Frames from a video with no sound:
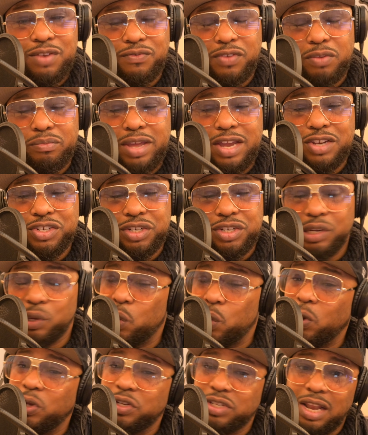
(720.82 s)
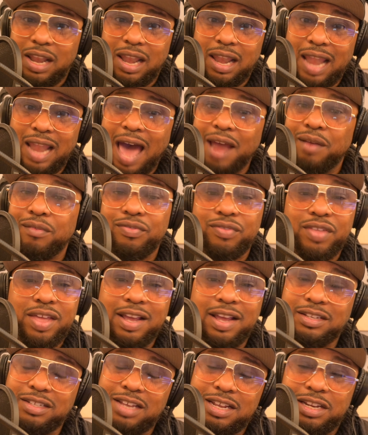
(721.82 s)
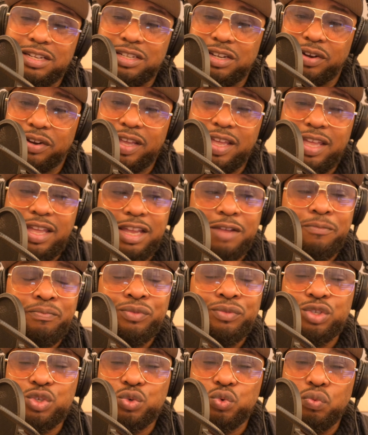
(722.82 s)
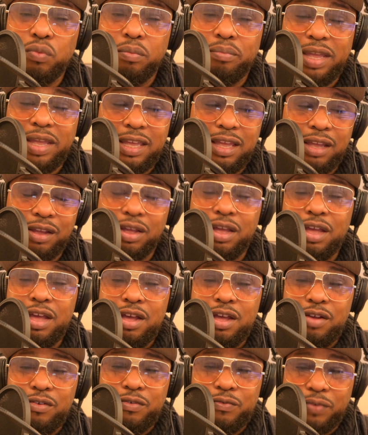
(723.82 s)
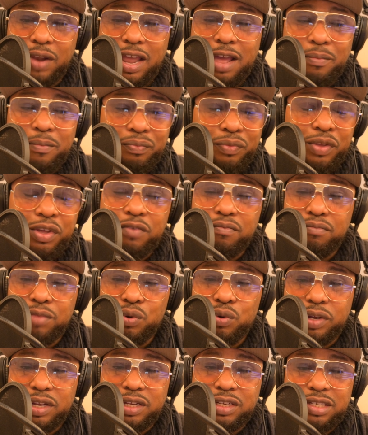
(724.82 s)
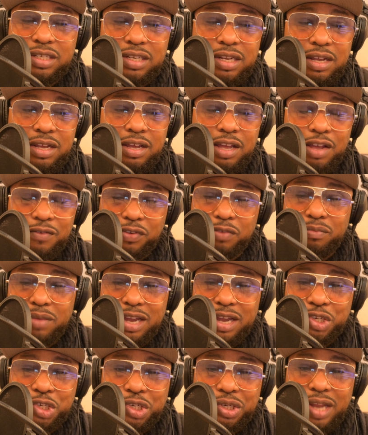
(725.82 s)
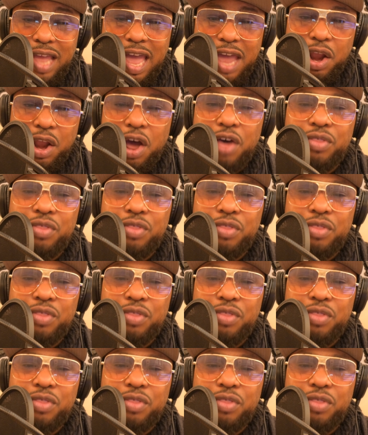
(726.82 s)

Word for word: inflammation. It causes a lot of things and is a key to making phlegm, mucus, inflammation, and